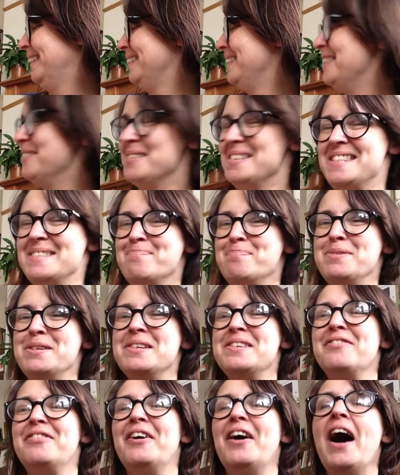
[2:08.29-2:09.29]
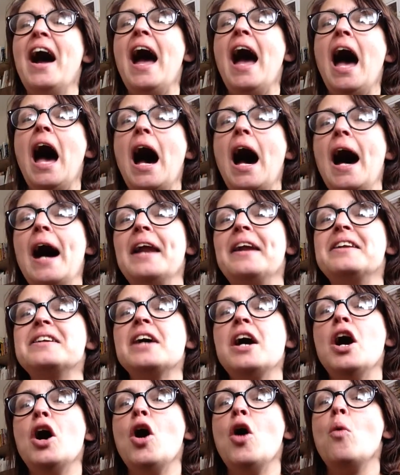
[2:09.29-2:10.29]
He was a beautiful. And
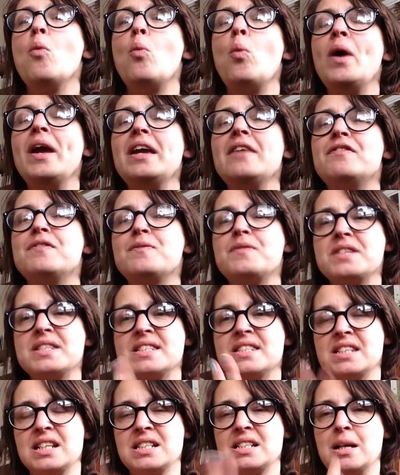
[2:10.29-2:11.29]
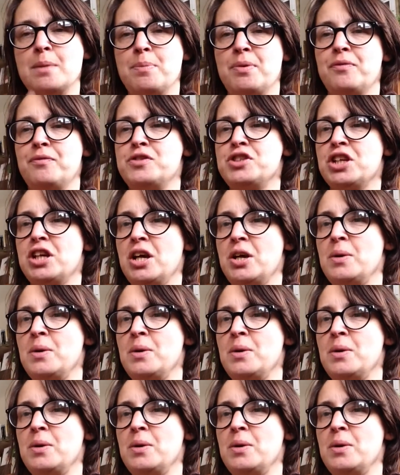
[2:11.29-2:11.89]
we've signed up to go...